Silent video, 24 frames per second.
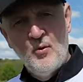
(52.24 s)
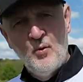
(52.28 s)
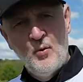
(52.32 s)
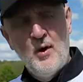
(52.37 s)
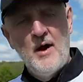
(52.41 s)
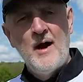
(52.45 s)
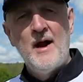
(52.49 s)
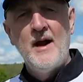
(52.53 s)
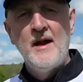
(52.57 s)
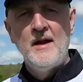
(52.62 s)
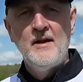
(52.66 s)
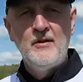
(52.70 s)

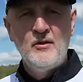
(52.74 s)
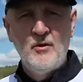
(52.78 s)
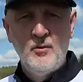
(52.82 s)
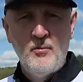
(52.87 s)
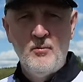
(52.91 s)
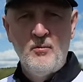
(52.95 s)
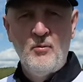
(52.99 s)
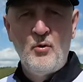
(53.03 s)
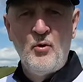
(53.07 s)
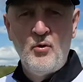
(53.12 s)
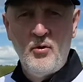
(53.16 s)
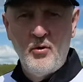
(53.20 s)
why do
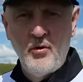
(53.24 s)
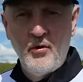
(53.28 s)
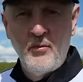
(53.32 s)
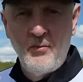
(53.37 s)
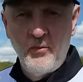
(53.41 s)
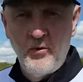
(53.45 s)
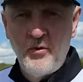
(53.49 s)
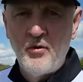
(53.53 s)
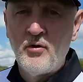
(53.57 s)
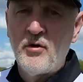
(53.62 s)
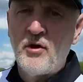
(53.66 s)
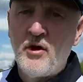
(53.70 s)
more and
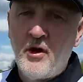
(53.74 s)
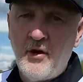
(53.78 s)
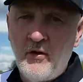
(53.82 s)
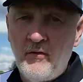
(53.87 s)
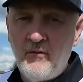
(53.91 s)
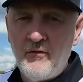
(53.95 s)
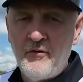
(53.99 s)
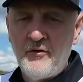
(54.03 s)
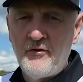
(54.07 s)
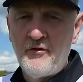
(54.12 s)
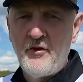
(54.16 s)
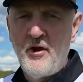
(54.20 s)
more
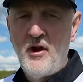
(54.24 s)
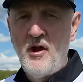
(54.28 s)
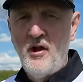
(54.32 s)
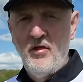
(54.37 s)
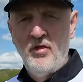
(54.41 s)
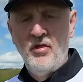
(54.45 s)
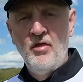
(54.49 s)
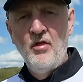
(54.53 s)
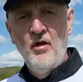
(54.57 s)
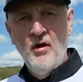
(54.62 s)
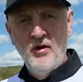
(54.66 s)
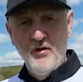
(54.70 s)
golfers
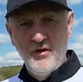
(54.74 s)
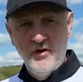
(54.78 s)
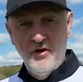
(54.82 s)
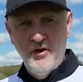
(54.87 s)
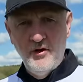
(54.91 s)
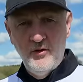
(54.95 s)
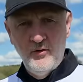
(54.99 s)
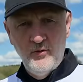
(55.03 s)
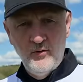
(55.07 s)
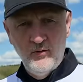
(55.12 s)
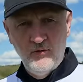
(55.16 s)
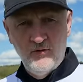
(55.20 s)
not
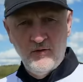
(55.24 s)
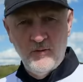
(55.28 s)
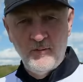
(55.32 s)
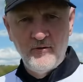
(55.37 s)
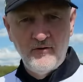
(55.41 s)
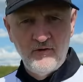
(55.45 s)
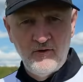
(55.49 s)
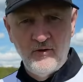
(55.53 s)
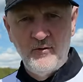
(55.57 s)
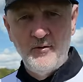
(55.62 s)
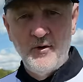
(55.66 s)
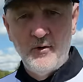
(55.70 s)
use the
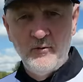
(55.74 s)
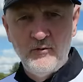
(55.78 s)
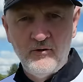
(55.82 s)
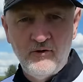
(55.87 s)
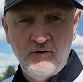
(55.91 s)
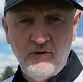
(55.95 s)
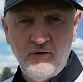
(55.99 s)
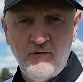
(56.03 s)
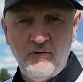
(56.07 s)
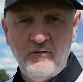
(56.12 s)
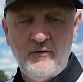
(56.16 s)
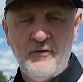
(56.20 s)
Mizuno
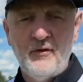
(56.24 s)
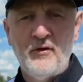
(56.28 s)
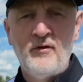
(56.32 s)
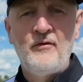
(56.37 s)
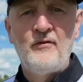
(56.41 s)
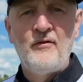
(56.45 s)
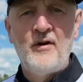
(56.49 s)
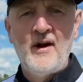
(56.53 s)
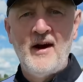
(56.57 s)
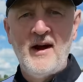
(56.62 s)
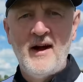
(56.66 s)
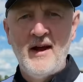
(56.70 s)

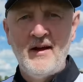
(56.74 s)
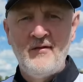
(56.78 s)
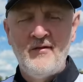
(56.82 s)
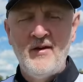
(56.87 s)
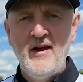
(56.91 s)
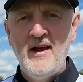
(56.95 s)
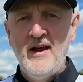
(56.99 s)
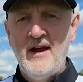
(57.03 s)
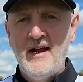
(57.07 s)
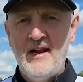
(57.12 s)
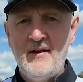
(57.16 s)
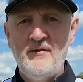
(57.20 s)
245?
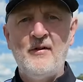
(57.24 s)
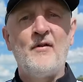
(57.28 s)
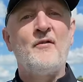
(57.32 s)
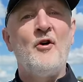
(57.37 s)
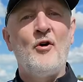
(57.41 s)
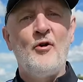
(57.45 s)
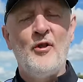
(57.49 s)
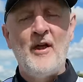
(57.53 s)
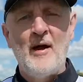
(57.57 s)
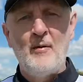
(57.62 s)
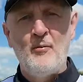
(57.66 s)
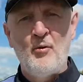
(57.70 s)
And if I've
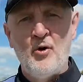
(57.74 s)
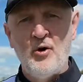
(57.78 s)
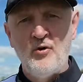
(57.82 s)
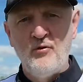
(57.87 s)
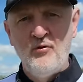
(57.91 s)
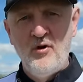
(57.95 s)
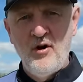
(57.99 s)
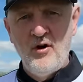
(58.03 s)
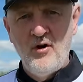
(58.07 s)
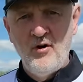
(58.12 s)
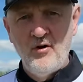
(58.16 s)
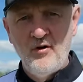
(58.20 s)
got that one
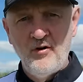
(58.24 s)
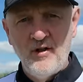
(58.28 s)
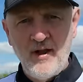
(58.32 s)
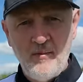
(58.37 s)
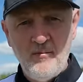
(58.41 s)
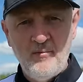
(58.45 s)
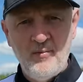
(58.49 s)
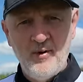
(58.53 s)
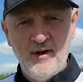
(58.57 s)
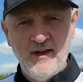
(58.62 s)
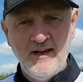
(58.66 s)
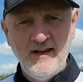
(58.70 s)
wrong,
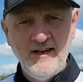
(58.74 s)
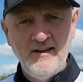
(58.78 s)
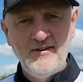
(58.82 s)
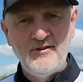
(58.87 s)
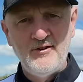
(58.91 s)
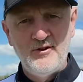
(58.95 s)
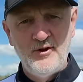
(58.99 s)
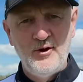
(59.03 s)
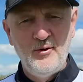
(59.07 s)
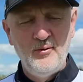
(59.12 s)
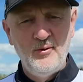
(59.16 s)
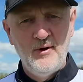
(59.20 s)
then please
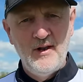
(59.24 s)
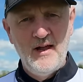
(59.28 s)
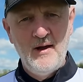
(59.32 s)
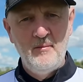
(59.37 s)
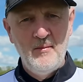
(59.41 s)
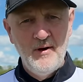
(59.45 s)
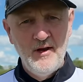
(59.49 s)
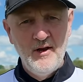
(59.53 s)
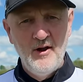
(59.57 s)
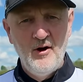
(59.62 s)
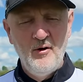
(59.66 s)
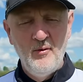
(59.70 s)
do
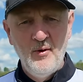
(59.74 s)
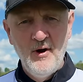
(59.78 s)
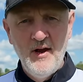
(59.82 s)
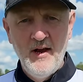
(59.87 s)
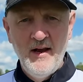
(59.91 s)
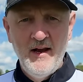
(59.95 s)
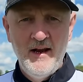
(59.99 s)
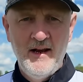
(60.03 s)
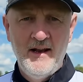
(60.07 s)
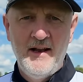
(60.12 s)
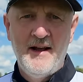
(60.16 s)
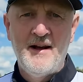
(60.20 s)
let me know
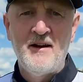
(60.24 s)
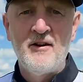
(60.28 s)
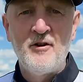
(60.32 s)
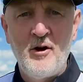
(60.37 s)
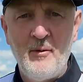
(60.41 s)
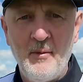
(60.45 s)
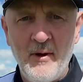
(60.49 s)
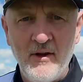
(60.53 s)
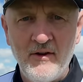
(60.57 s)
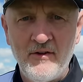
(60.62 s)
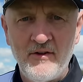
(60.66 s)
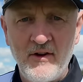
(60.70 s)
in that
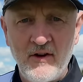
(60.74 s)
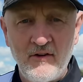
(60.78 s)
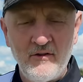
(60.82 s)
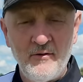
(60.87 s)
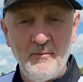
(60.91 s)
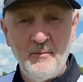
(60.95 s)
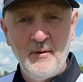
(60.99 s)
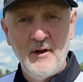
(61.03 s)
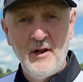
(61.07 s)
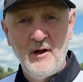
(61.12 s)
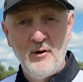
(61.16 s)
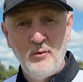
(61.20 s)
comment
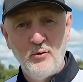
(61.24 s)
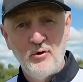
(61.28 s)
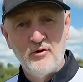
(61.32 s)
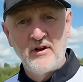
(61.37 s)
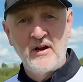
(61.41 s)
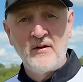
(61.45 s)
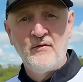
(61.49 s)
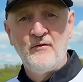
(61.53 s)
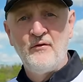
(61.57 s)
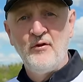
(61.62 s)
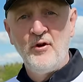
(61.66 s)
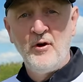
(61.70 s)
section below, because
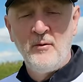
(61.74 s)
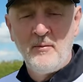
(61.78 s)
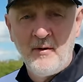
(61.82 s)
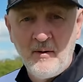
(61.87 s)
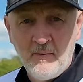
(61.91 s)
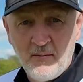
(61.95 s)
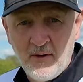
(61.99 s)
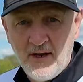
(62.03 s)
I firmly